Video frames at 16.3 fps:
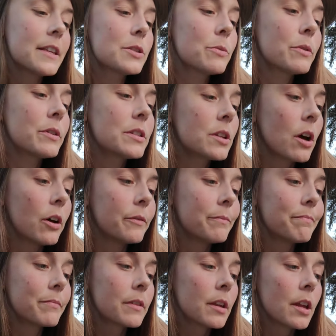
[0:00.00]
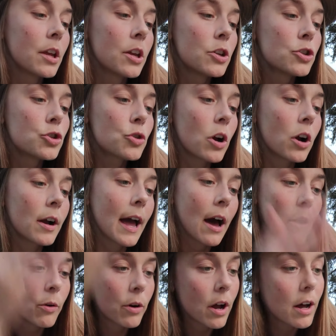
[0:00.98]
this one's called Strung
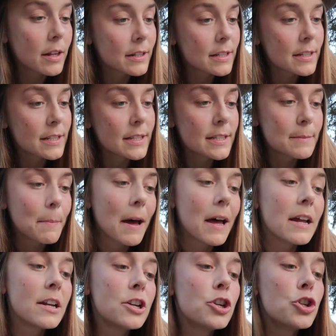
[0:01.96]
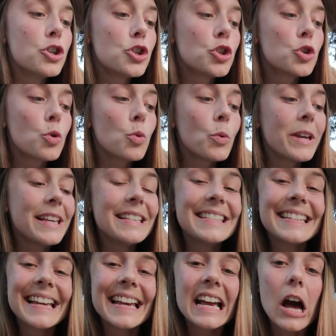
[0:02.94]
Out on Sponge
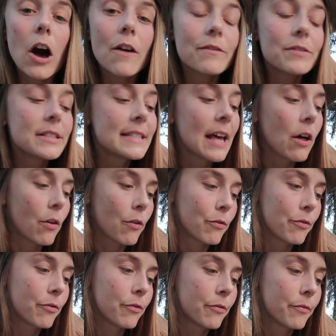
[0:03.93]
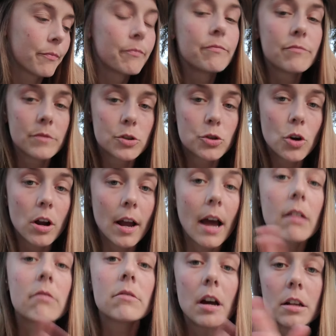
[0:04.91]
Squeezing of Self. Strung
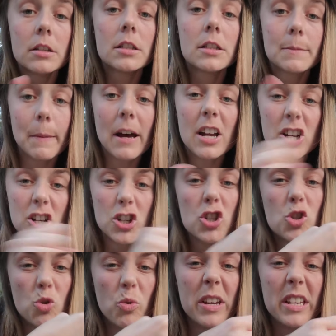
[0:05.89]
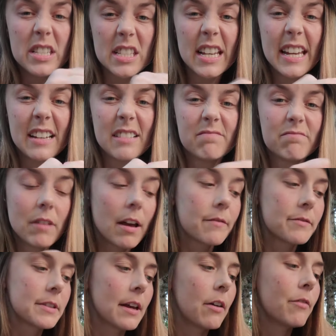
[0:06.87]
out on sponge squeezing
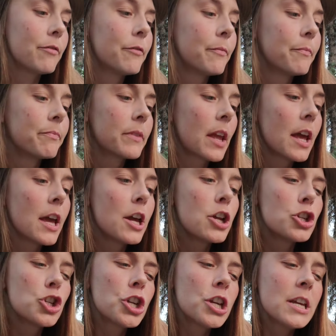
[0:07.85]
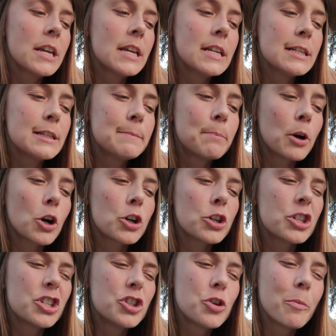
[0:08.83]
of self. Cheese
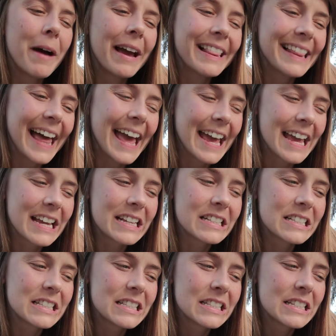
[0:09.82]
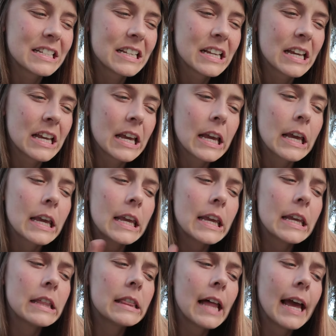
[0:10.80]
burnt to my legs.
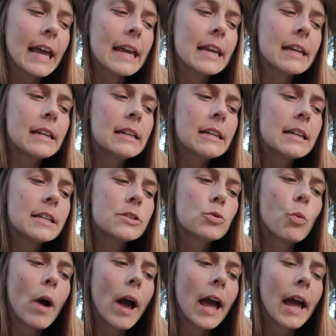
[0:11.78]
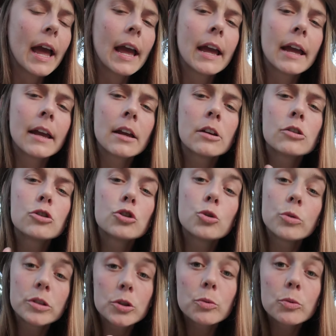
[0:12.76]
He likened his wang to a